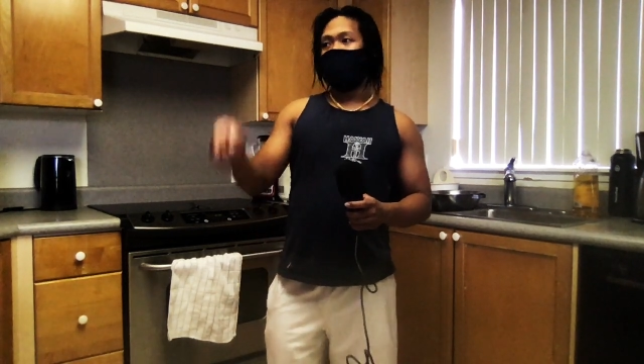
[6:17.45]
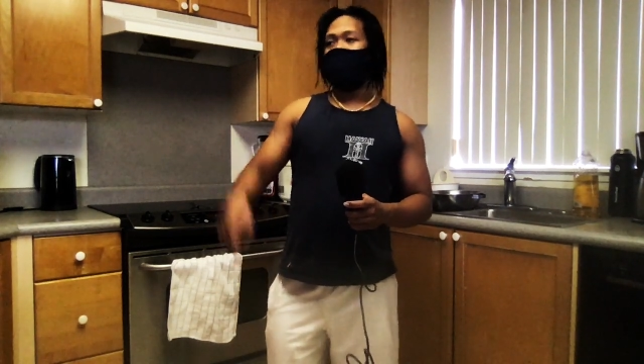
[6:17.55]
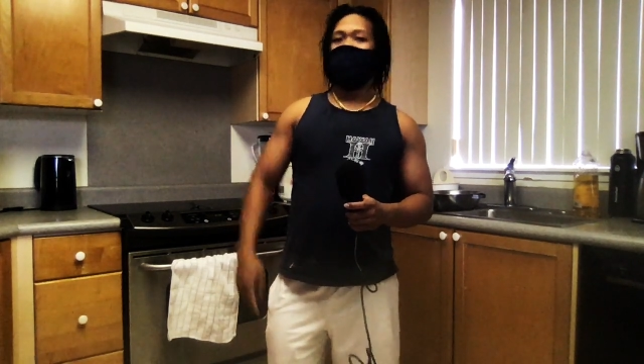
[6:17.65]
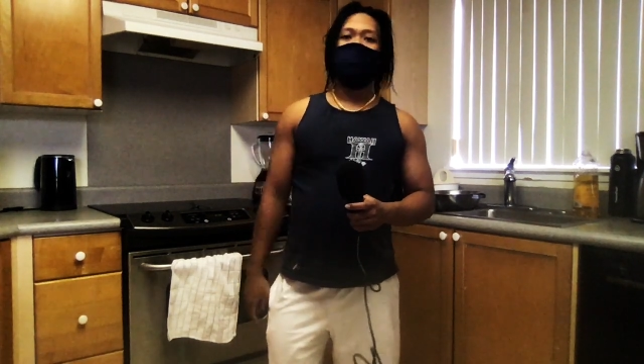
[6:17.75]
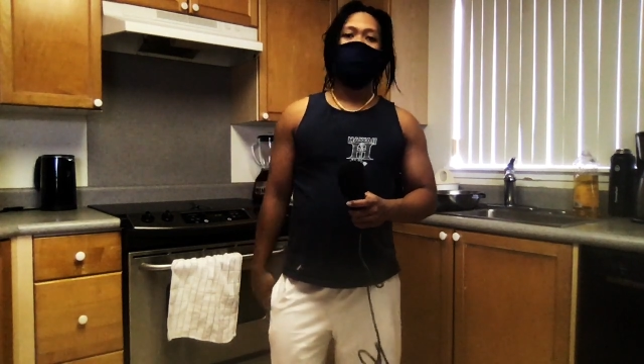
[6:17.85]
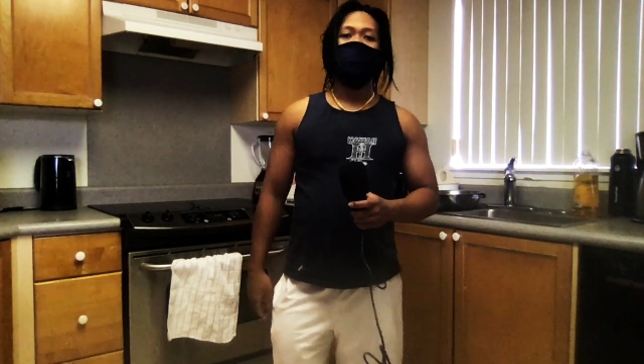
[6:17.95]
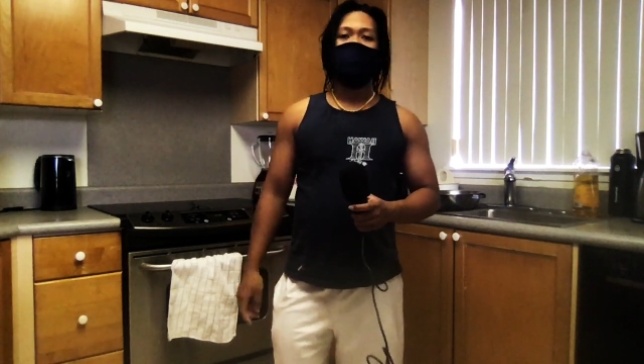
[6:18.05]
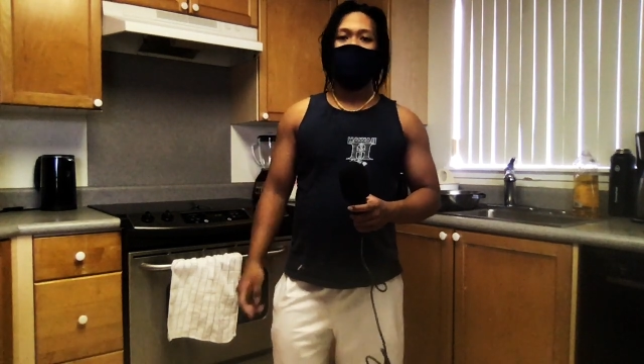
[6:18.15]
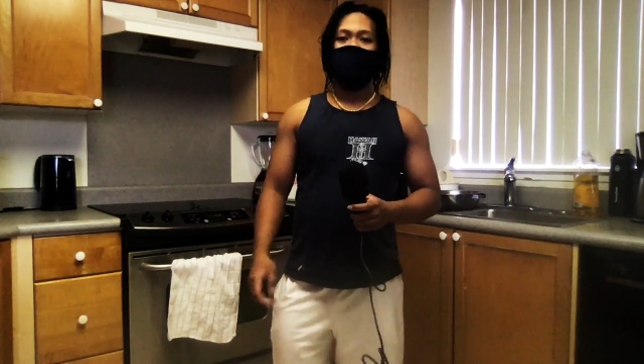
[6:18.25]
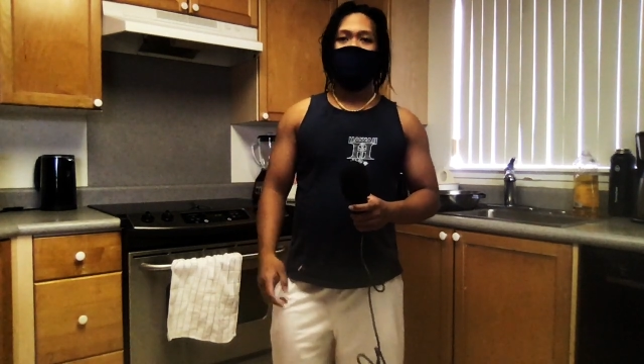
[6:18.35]
Arnold could do
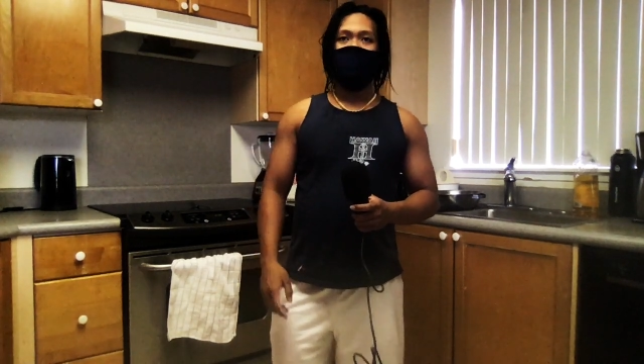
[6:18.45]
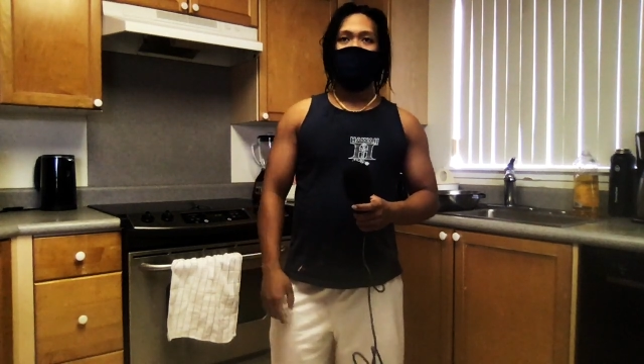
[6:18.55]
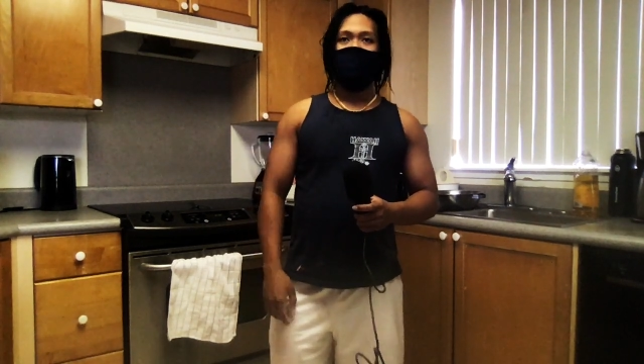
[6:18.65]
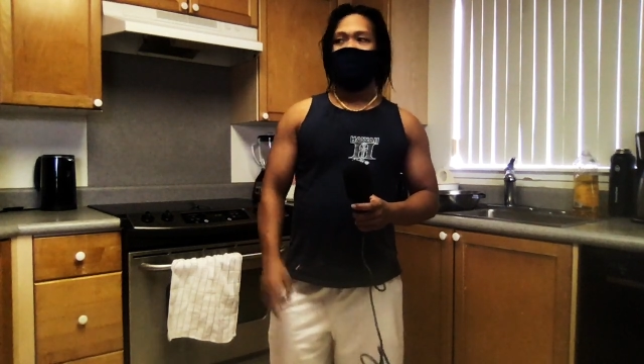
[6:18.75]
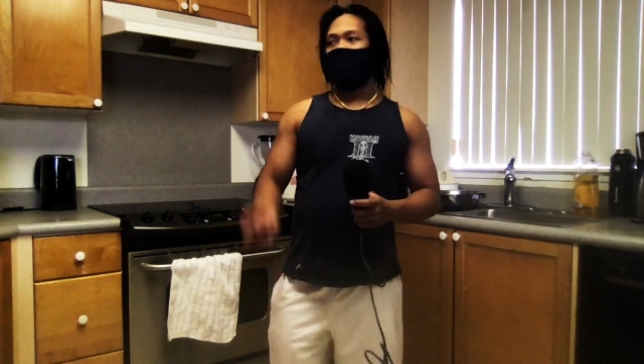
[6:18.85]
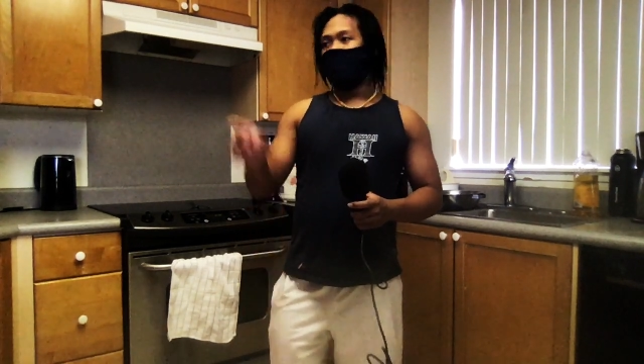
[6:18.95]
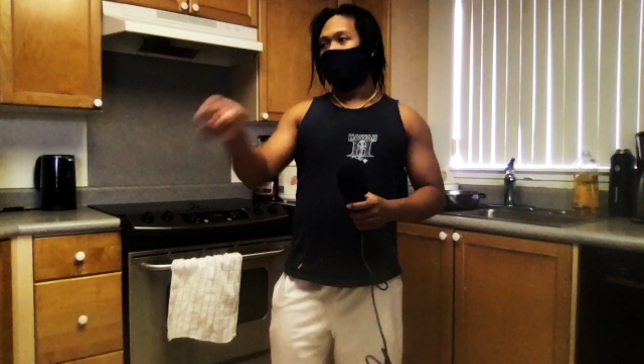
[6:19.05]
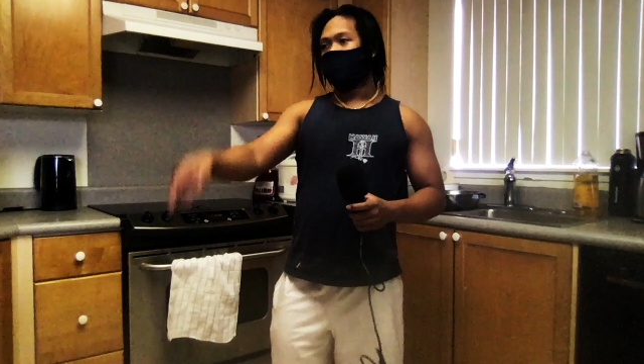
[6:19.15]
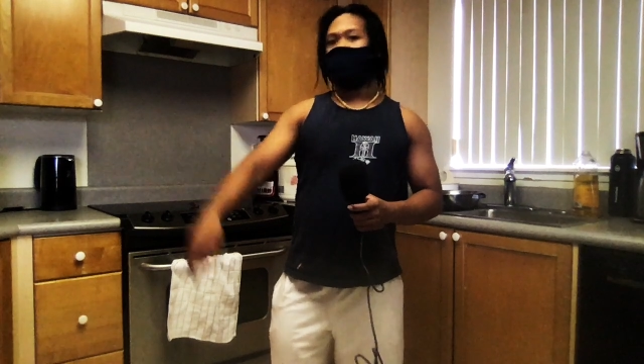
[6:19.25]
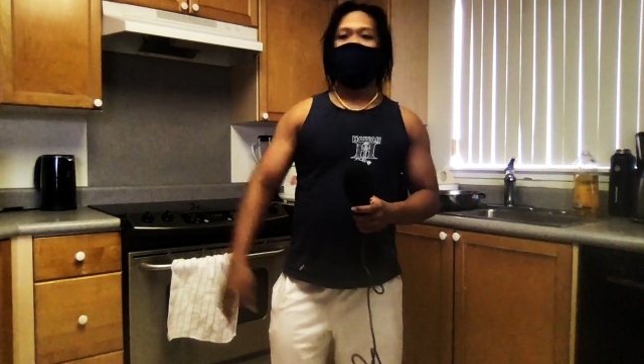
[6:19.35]
it,
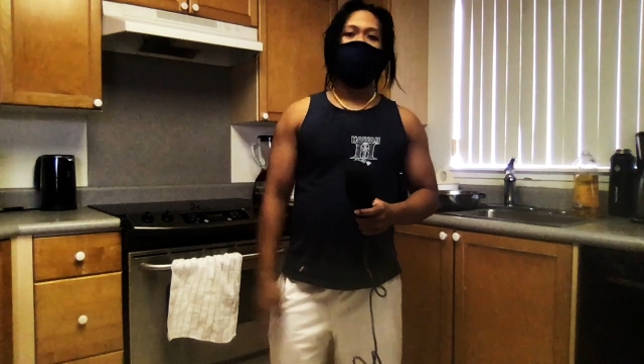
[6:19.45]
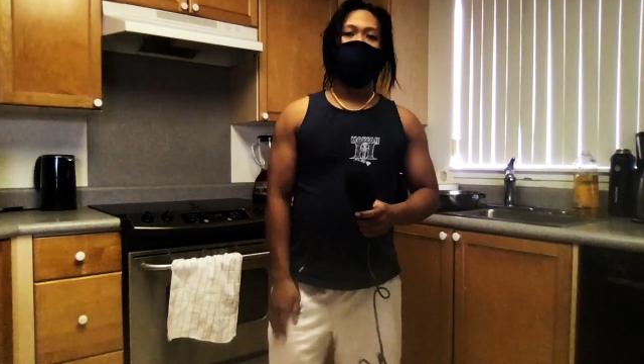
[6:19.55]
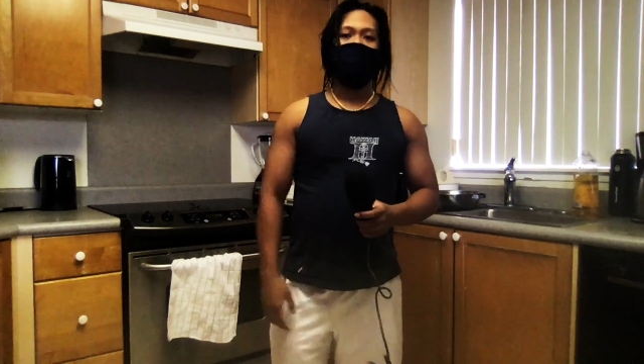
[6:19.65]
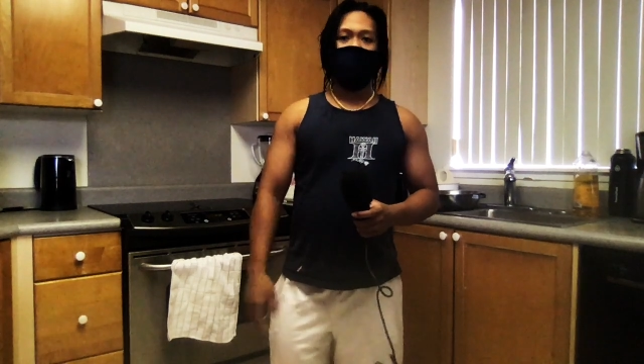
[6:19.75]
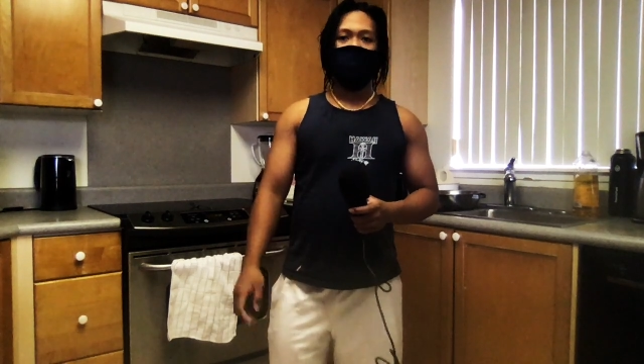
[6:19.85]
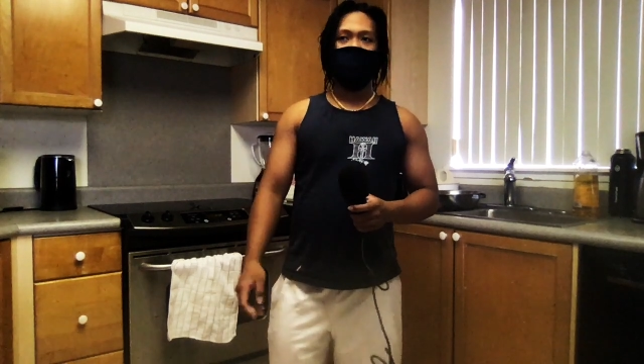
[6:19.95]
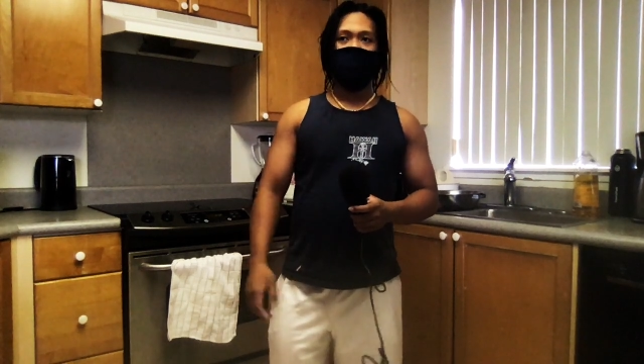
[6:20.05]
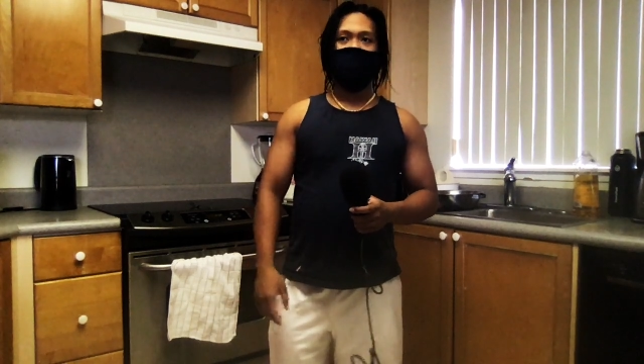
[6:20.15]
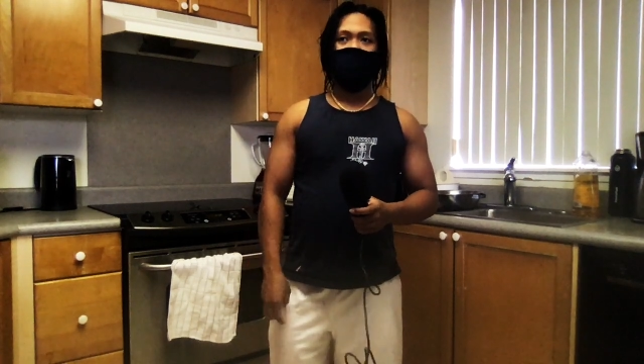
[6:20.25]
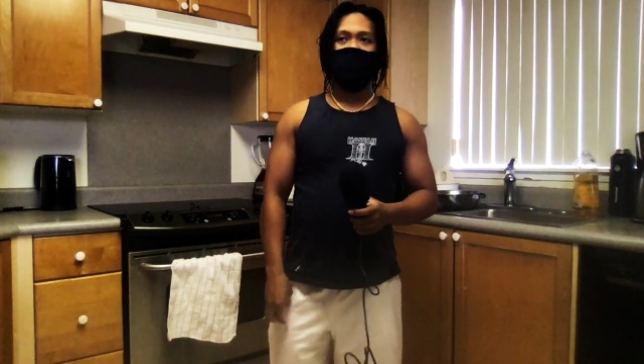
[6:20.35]
if Ronnie Coleman could do it,